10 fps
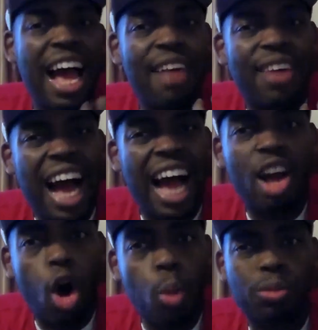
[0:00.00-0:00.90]
I have
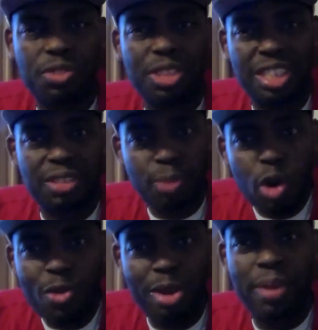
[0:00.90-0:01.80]
high hopes for this
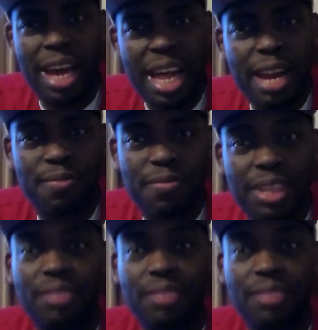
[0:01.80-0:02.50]
movie, man.